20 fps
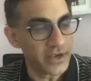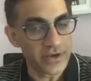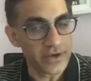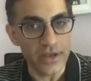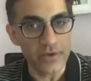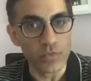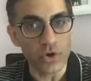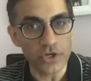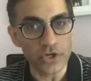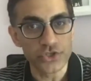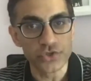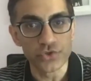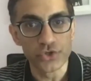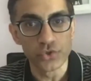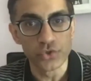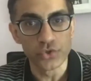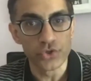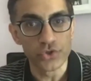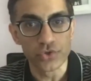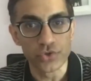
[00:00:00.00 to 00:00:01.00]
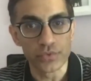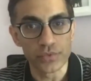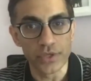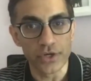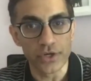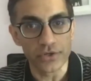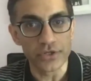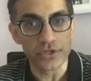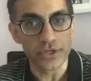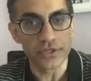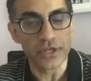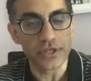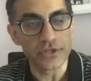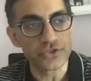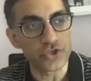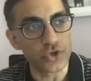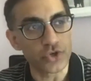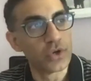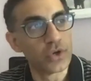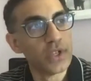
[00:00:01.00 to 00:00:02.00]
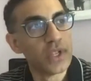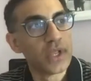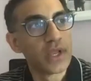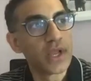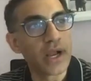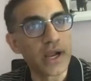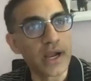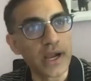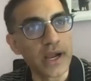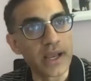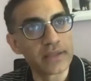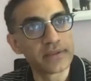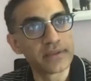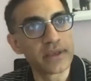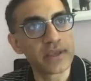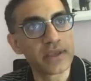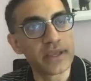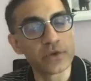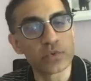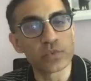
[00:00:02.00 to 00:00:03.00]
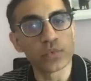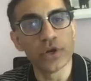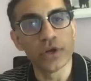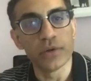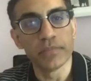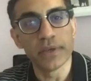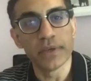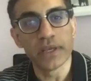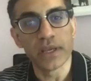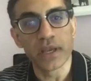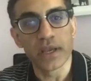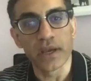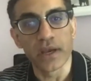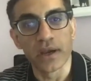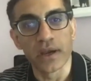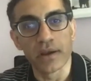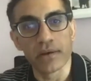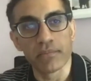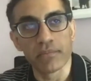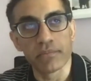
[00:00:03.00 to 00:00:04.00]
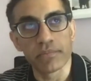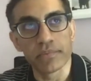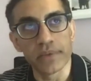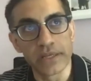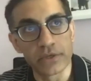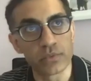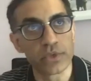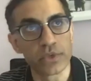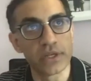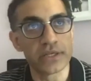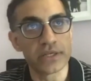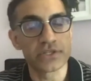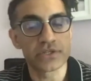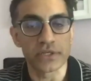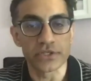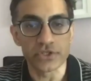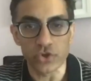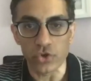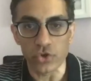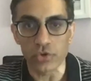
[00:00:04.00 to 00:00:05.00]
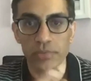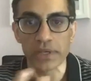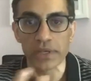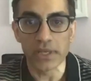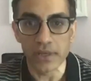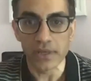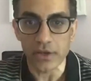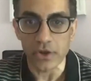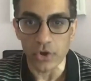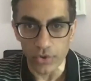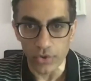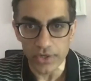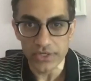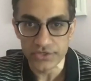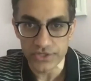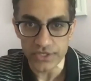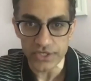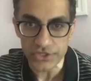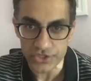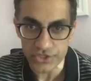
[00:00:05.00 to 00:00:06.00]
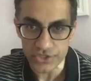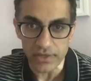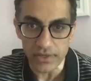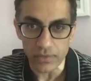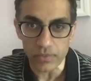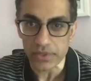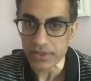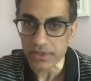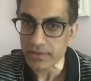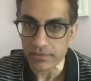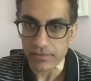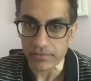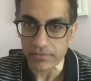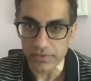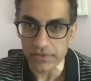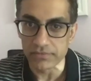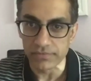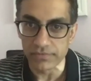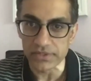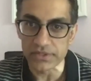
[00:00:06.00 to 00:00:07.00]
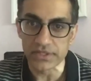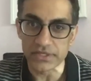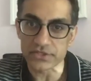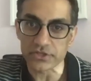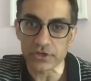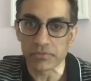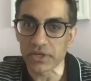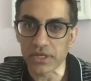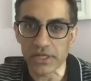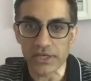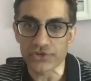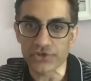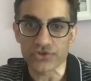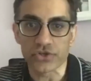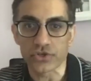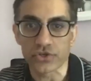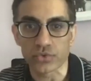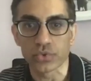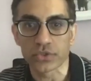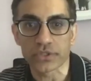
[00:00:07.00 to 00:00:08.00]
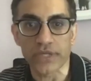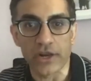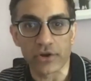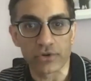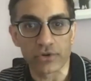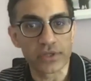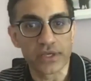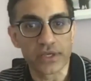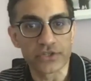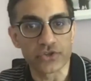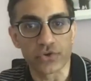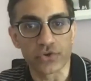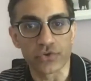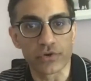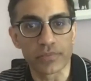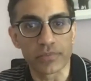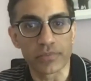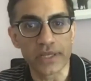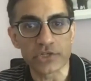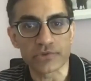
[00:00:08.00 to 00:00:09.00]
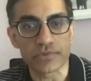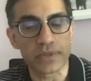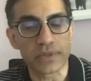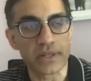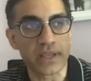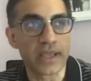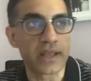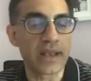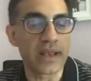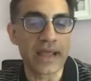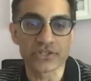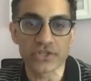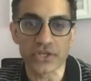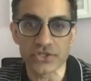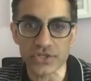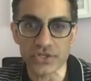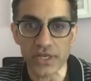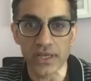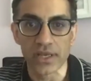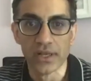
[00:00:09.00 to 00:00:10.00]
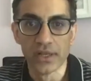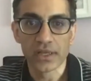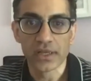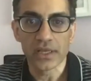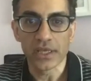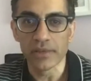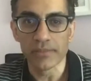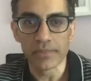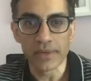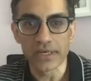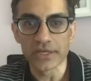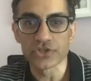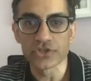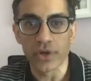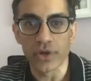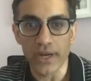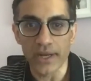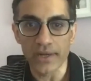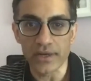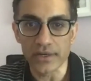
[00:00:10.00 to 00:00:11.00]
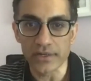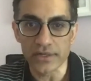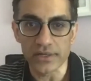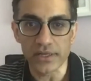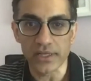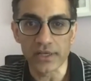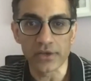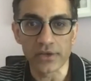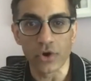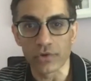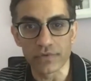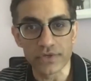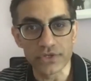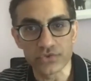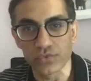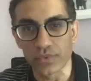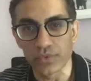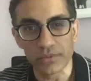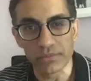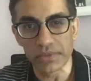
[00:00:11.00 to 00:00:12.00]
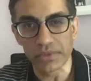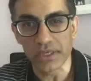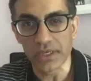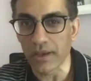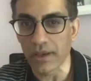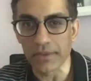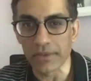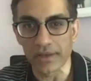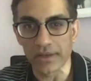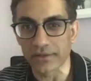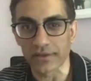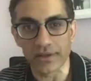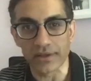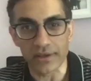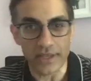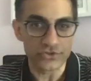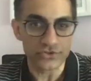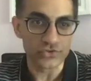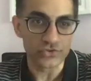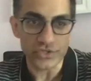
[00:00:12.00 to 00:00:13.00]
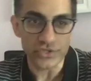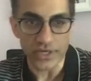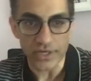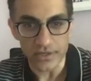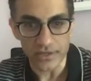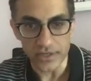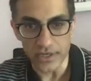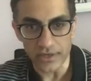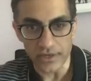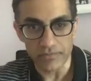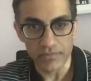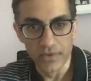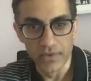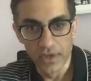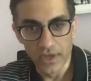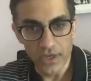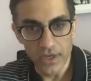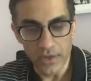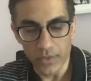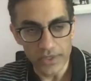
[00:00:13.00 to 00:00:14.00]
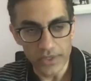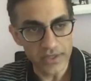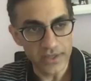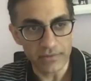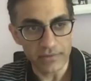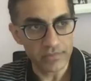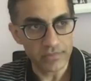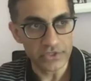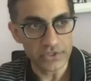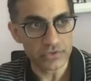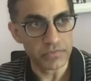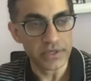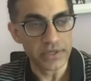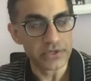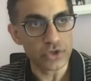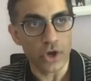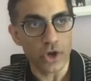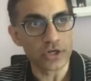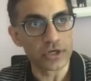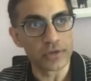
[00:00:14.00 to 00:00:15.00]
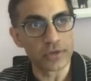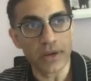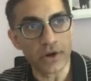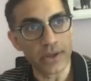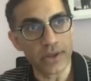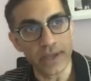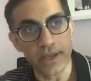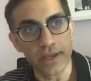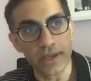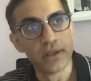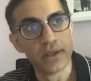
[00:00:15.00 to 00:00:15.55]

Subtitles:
what you do, and so I think it will be, it's going to be coexisting with these communication tools. I don't think it's going to replace, but again, as I say, email is your identity, always will be. I mean, the thing, as you said, whether it's been talked about, hey,